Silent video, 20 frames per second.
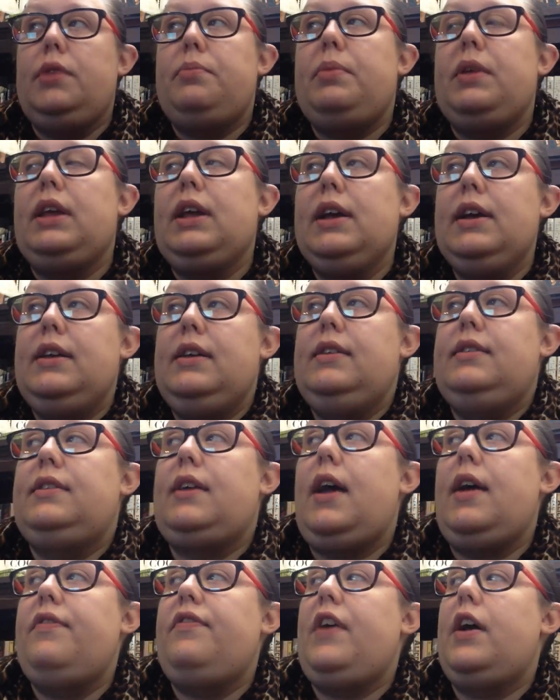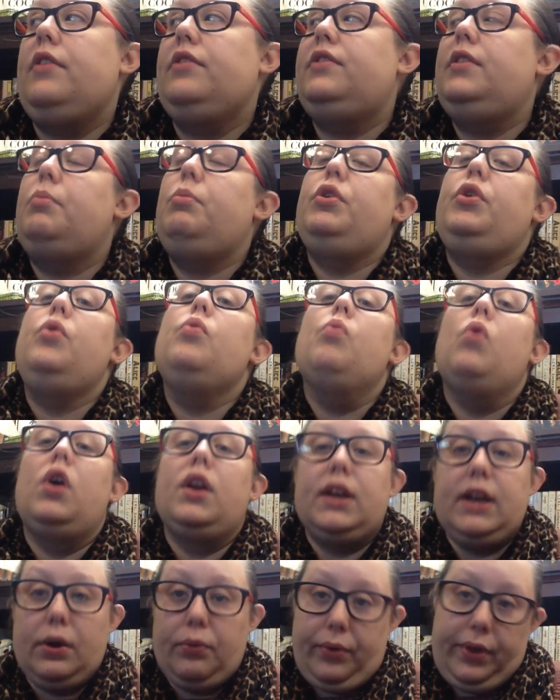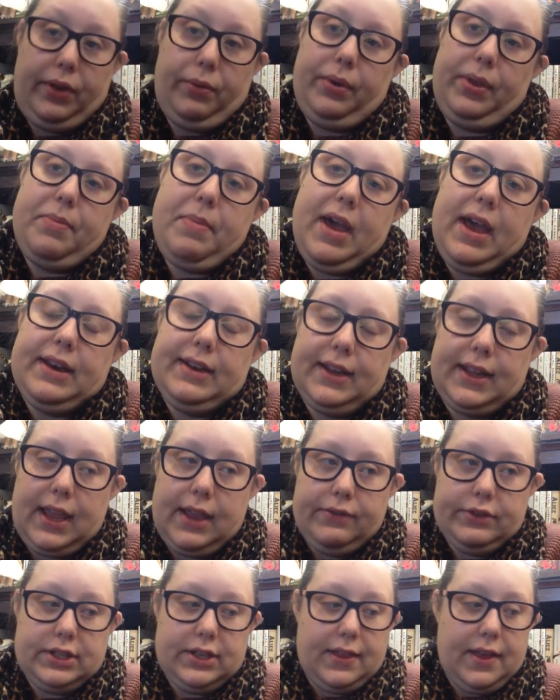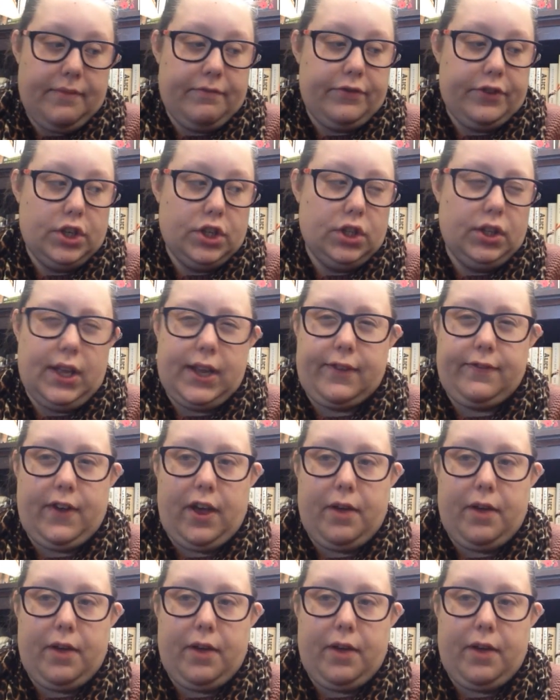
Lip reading: it because I found someone who wanted it really, really bad, and I gave it to them for like